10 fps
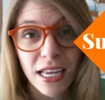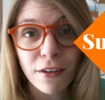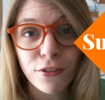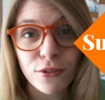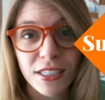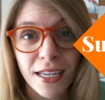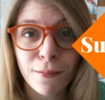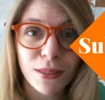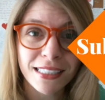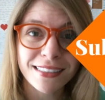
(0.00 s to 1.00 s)
If you did,
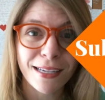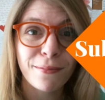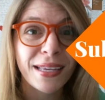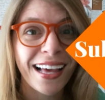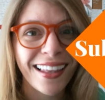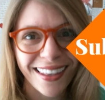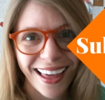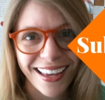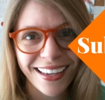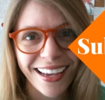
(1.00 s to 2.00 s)
please give me a
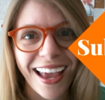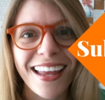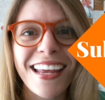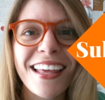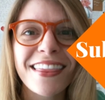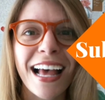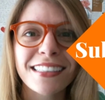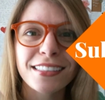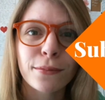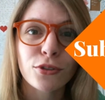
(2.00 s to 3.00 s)
like and hit that
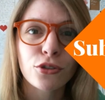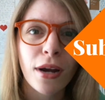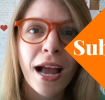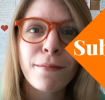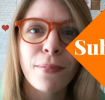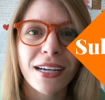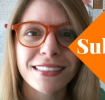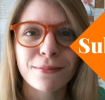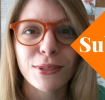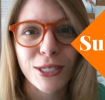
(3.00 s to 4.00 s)
subscribe
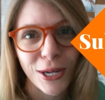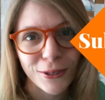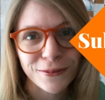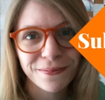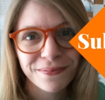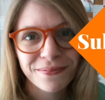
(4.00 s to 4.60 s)
button below.